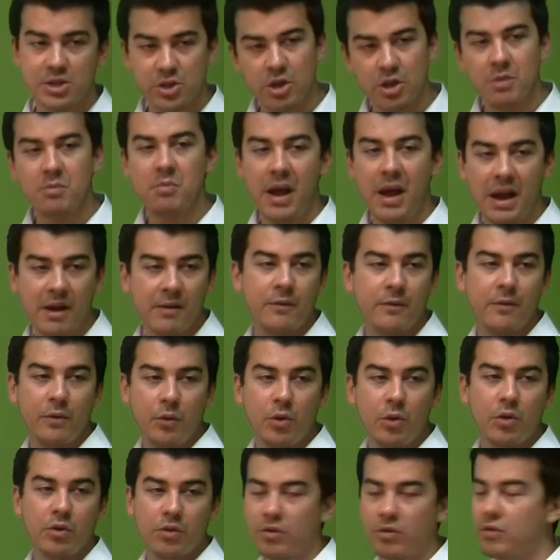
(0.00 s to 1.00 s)
a certain back and
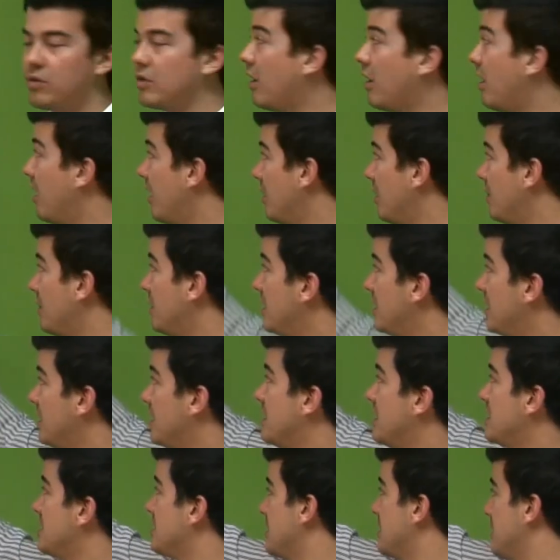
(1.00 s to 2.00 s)
forth time.
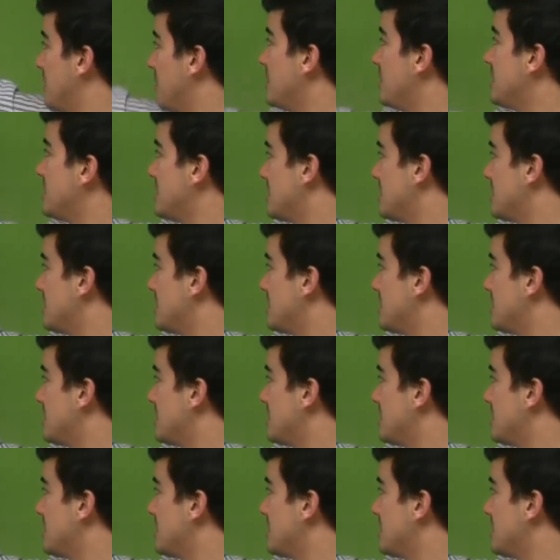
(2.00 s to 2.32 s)
There